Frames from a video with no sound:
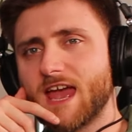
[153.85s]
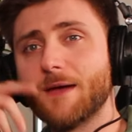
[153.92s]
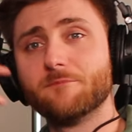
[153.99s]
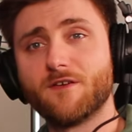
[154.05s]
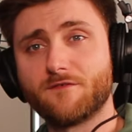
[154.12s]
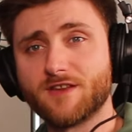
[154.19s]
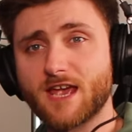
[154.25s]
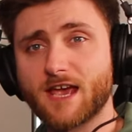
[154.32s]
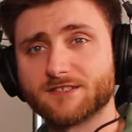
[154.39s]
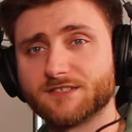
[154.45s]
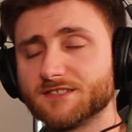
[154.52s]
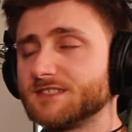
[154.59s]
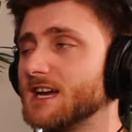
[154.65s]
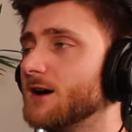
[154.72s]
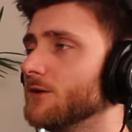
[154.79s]
M50Xs
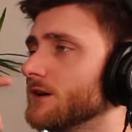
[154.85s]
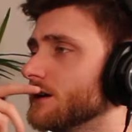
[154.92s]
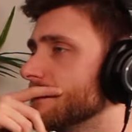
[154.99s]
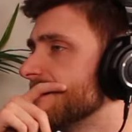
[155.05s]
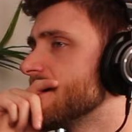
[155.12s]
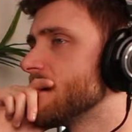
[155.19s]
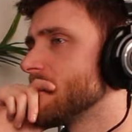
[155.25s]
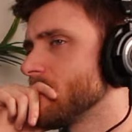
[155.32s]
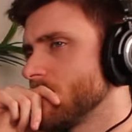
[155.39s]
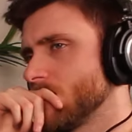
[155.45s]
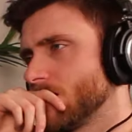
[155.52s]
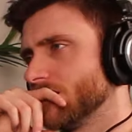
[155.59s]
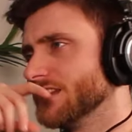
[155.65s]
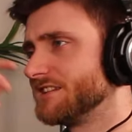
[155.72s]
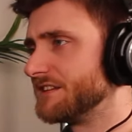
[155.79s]
now,
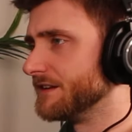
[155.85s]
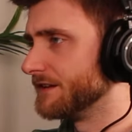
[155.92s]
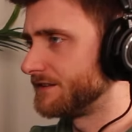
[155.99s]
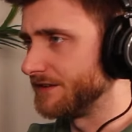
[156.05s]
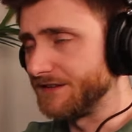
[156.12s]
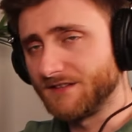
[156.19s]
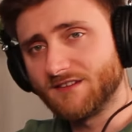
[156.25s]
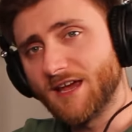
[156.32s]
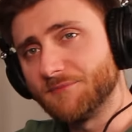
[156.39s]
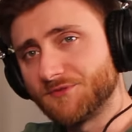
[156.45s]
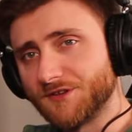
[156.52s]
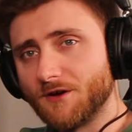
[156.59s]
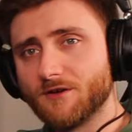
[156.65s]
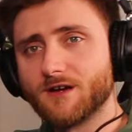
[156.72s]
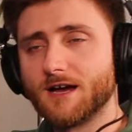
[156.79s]
listening to the same
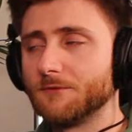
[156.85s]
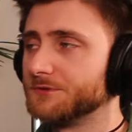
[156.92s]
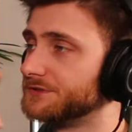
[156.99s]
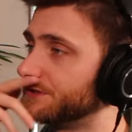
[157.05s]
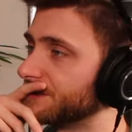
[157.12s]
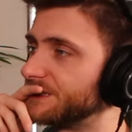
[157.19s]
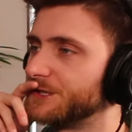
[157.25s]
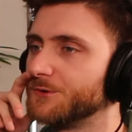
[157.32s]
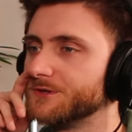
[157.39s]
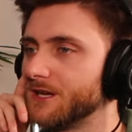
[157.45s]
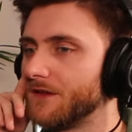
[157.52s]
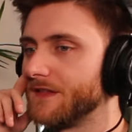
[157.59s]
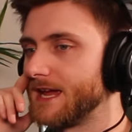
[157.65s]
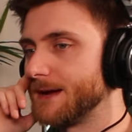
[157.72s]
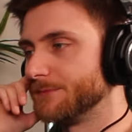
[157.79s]
song I was just doing on
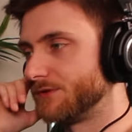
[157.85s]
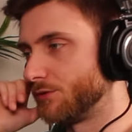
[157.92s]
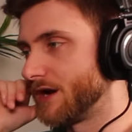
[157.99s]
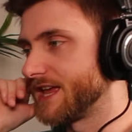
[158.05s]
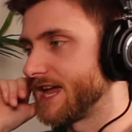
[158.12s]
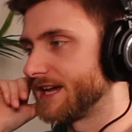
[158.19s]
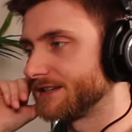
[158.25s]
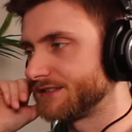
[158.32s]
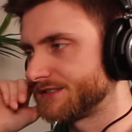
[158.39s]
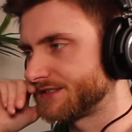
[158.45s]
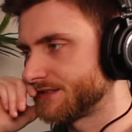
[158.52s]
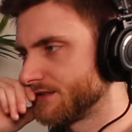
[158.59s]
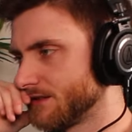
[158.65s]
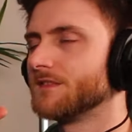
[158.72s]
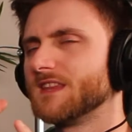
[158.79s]
the M20X.
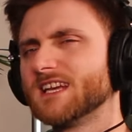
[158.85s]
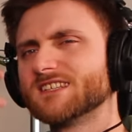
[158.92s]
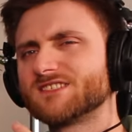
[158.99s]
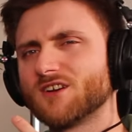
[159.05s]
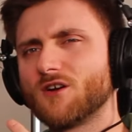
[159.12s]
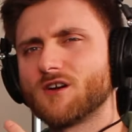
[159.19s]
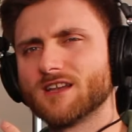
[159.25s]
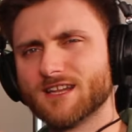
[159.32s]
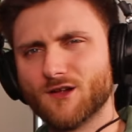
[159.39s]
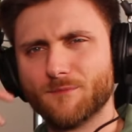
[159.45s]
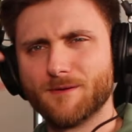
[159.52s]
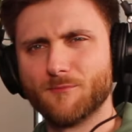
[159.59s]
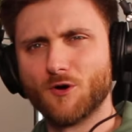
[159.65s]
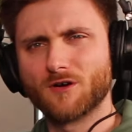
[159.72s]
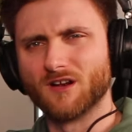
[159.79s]
These are a little bit
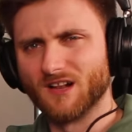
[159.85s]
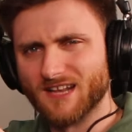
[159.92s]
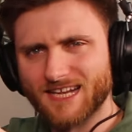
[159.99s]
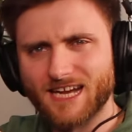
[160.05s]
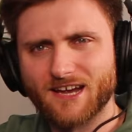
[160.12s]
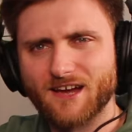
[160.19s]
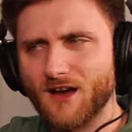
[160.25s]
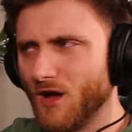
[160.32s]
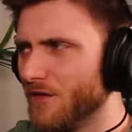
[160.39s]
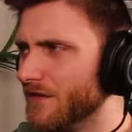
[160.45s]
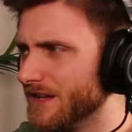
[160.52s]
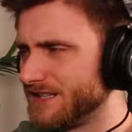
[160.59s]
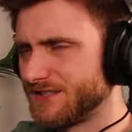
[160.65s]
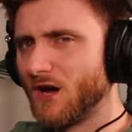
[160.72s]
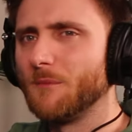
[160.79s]
more clear on the
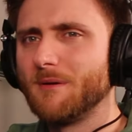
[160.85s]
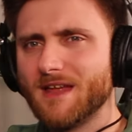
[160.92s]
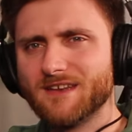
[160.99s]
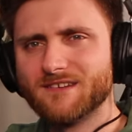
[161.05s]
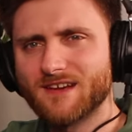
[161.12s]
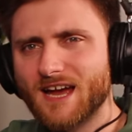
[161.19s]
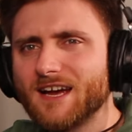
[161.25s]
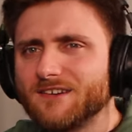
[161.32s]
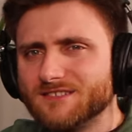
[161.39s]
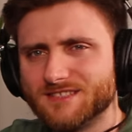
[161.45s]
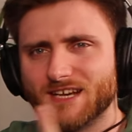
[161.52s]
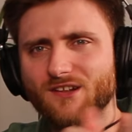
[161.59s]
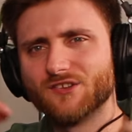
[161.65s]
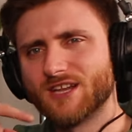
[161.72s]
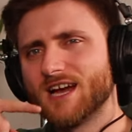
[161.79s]
top end. I could
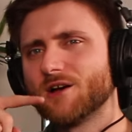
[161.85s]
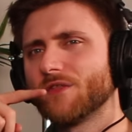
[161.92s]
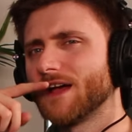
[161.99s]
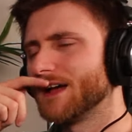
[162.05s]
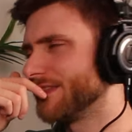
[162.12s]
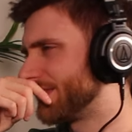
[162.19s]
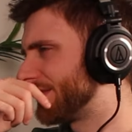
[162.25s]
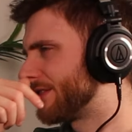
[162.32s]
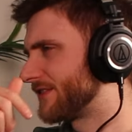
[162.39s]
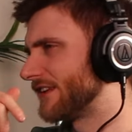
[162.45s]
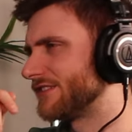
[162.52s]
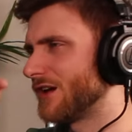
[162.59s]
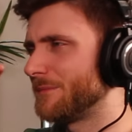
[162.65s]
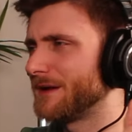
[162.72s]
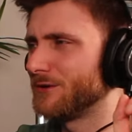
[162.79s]
tell now that the
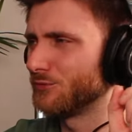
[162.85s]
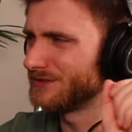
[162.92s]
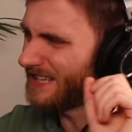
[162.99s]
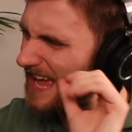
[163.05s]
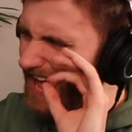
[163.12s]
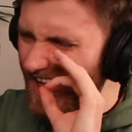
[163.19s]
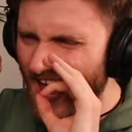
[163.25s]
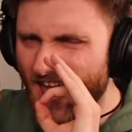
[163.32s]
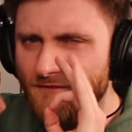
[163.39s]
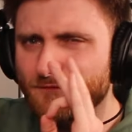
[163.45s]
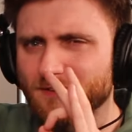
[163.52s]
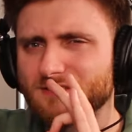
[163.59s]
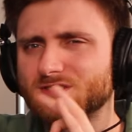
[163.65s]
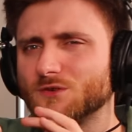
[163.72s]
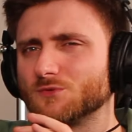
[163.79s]
top end was ever
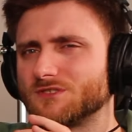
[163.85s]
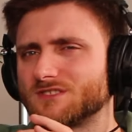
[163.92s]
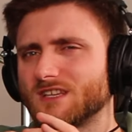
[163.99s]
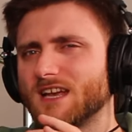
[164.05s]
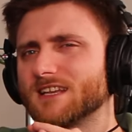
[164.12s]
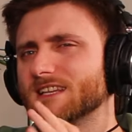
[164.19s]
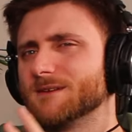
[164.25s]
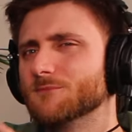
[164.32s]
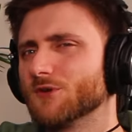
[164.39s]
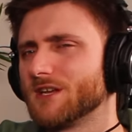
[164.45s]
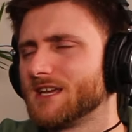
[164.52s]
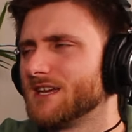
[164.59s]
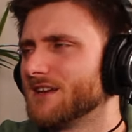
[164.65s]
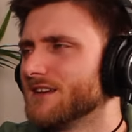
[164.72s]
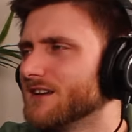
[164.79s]
so slightly
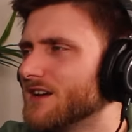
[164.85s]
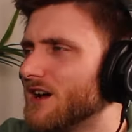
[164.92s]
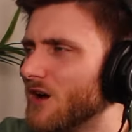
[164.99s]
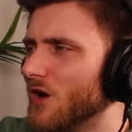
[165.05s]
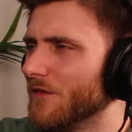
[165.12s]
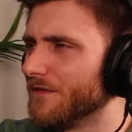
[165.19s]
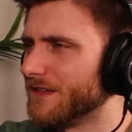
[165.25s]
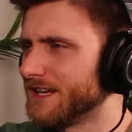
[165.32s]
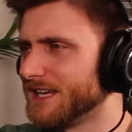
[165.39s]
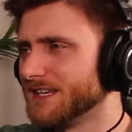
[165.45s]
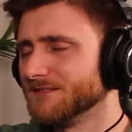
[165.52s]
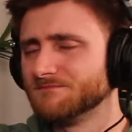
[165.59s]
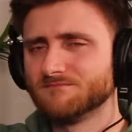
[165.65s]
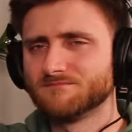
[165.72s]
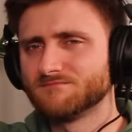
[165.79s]
muddy on the
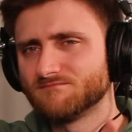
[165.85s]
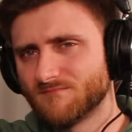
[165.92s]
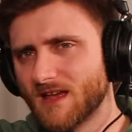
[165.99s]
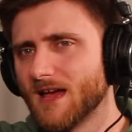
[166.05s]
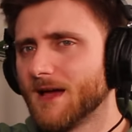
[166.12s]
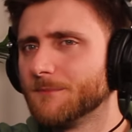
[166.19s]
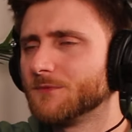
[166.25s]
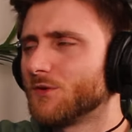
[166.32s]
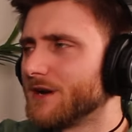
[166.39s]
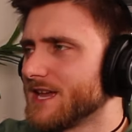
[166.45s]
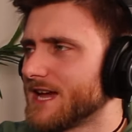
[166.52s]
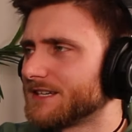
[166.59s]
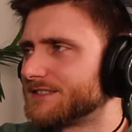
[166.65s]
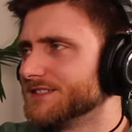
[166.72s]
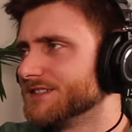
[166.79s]

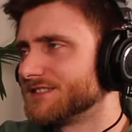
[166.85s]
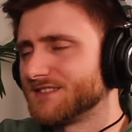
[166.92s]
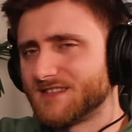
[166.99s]
M20Xs.